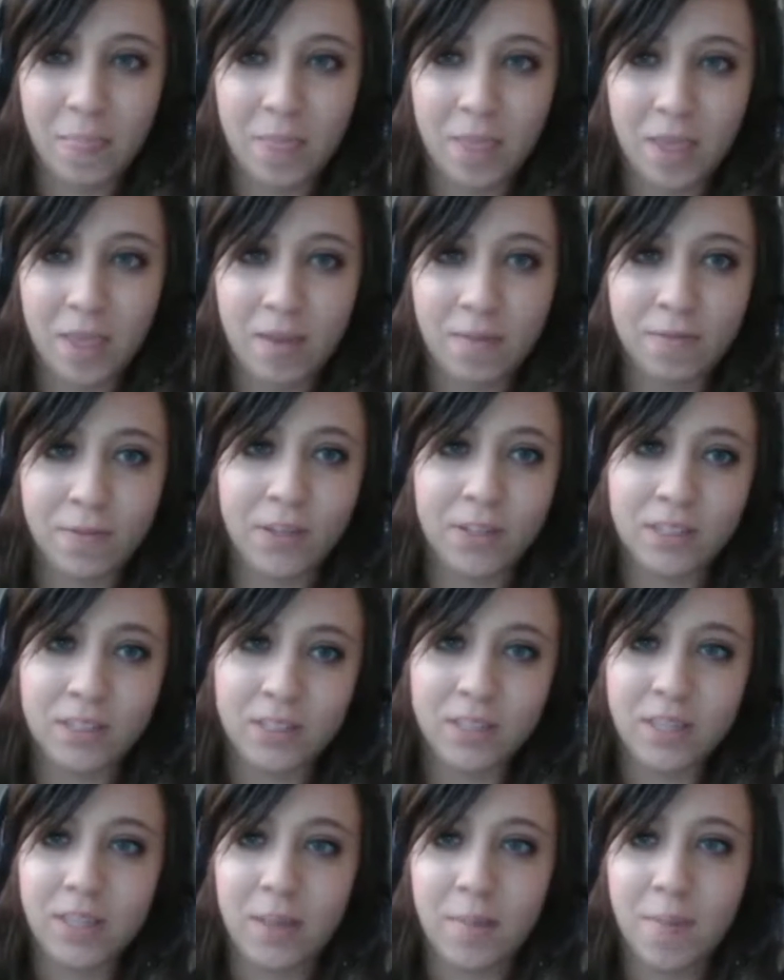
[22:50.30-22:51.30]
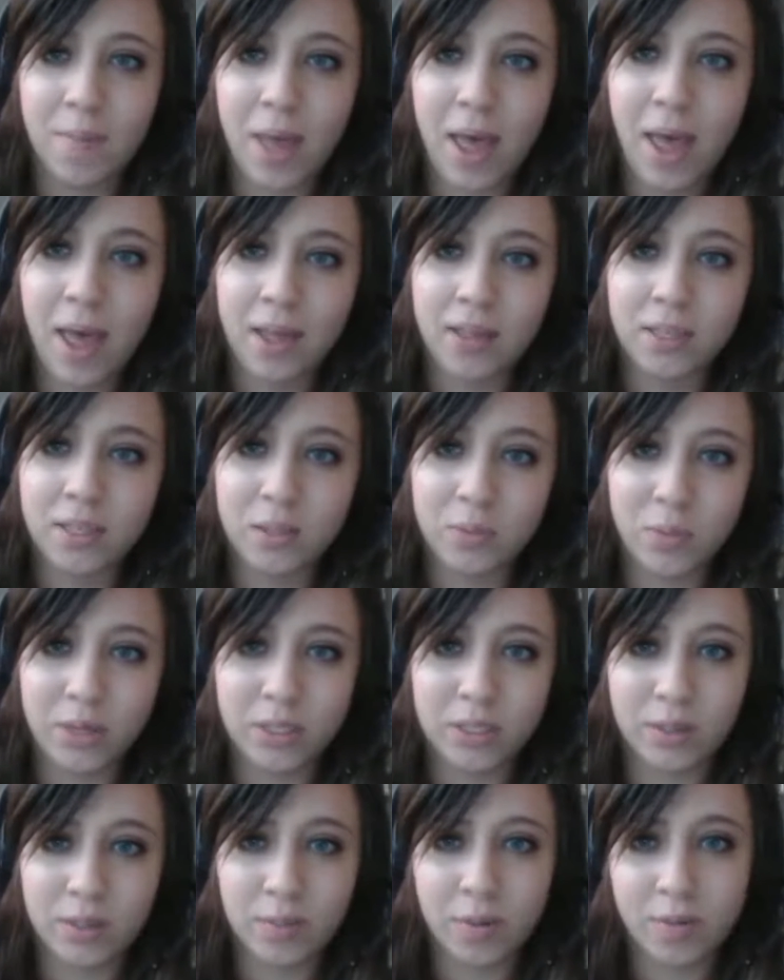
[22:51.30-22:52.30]
versus in the past when
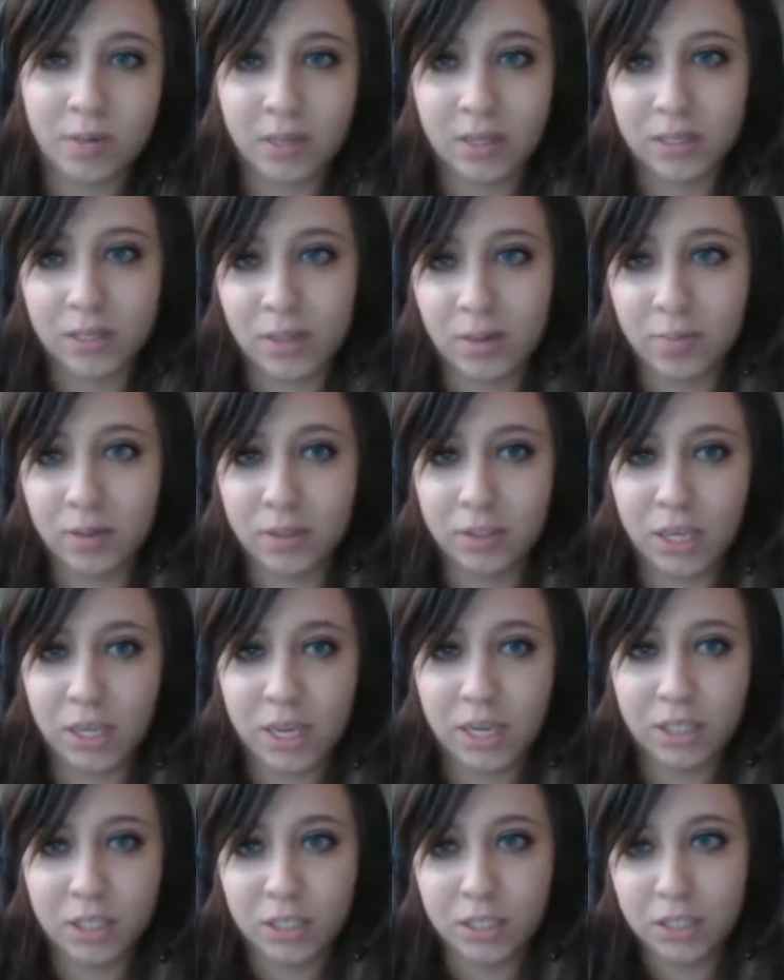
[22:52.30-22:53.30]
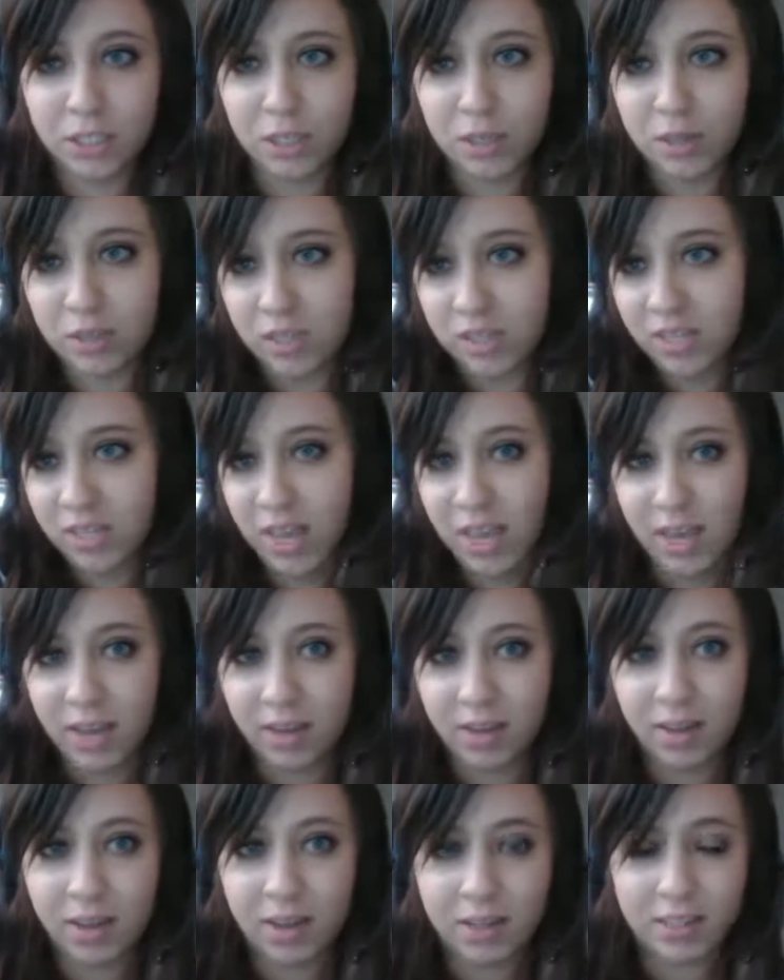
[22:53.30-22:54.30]
some of these simple changes used to take
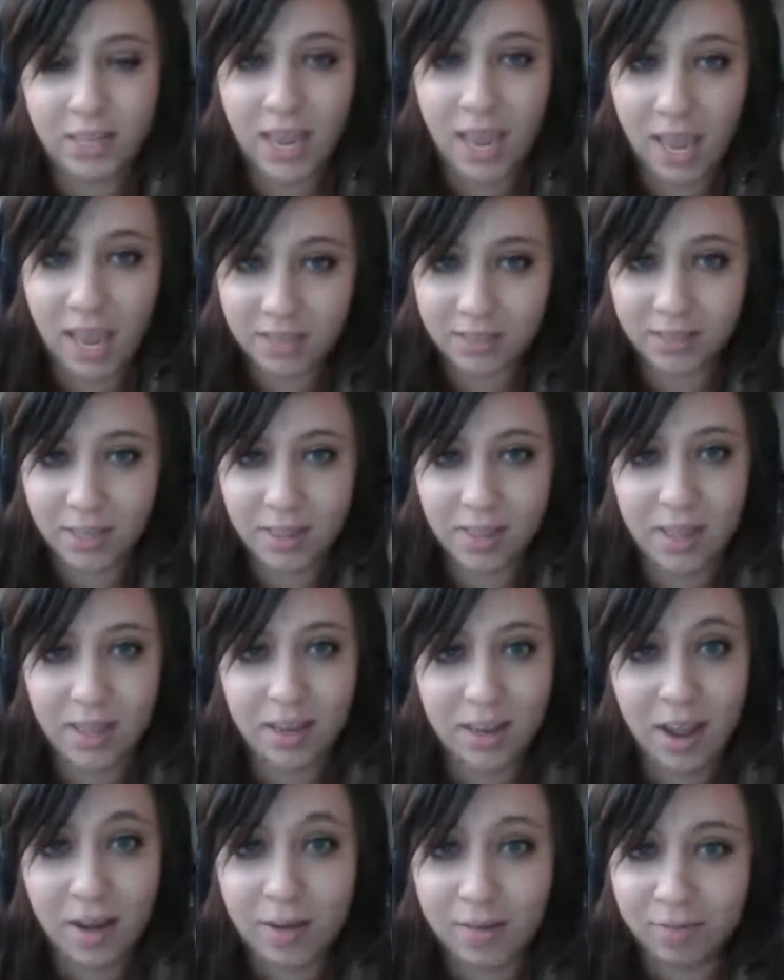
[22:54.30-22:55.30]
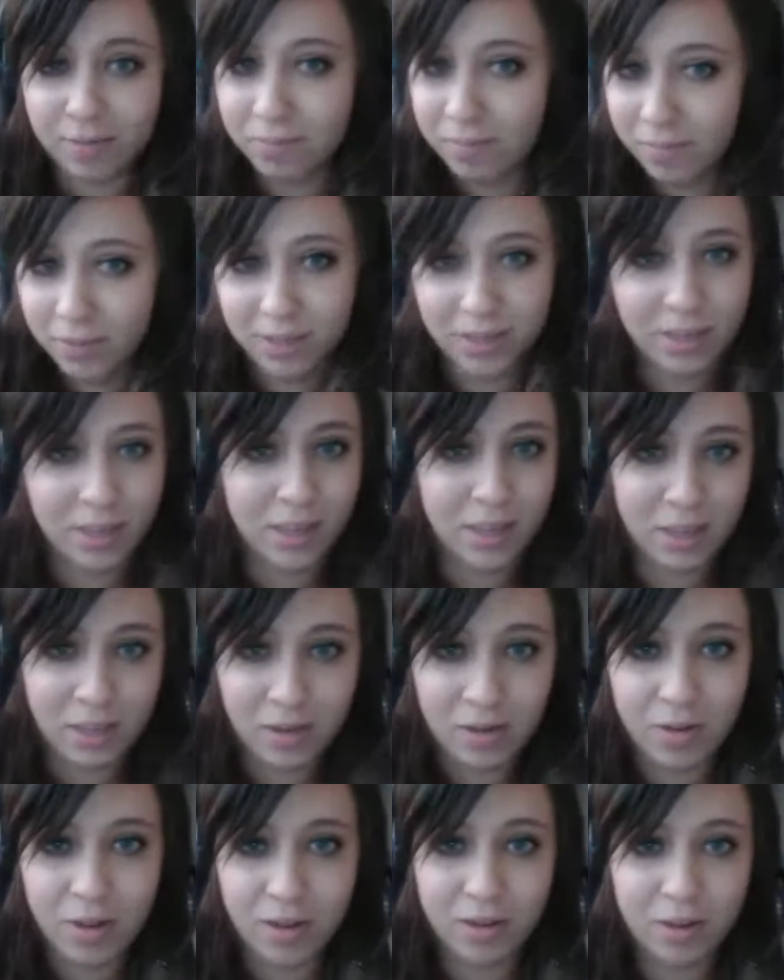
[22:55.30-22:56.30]
days. I think now you
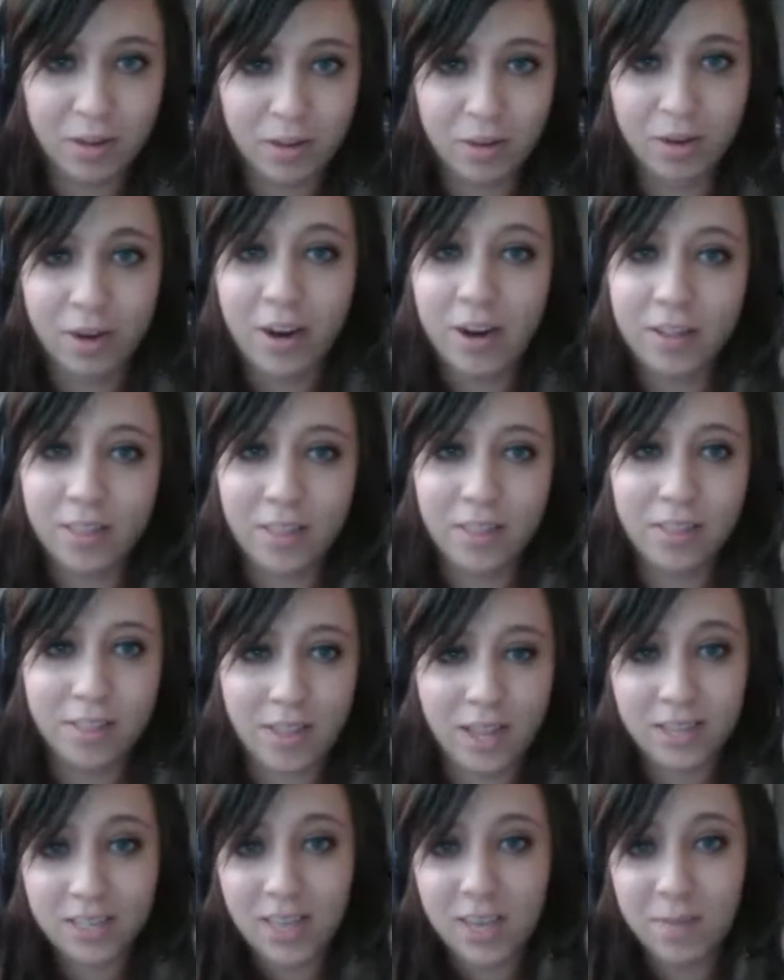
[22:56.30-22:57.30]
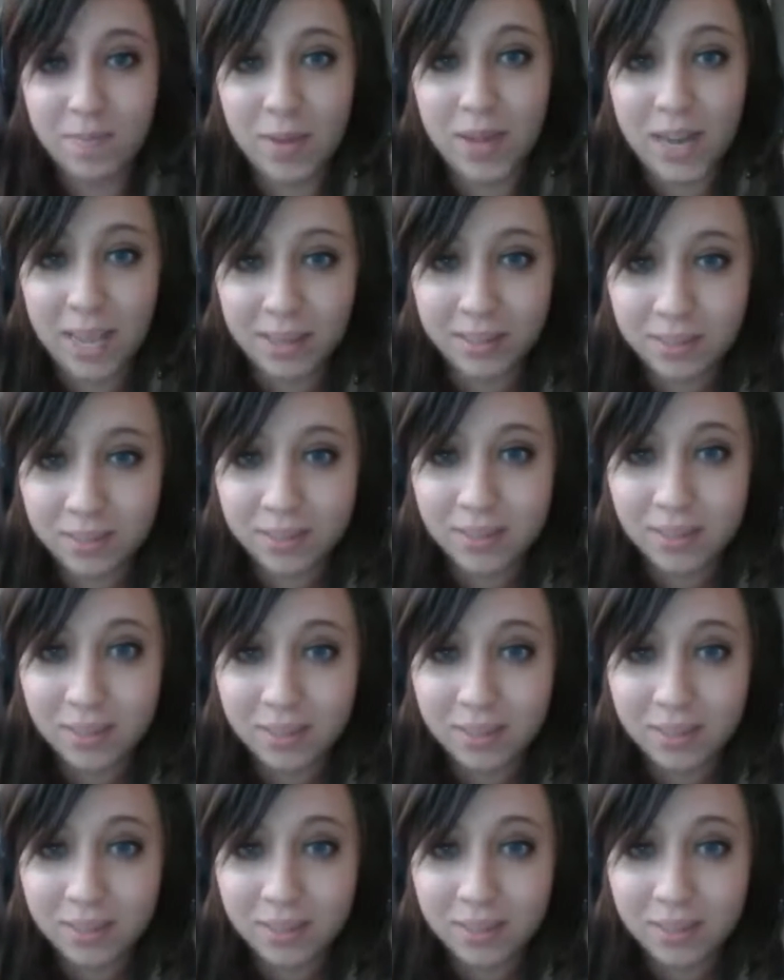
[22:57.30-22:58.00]
can concur that they take minutes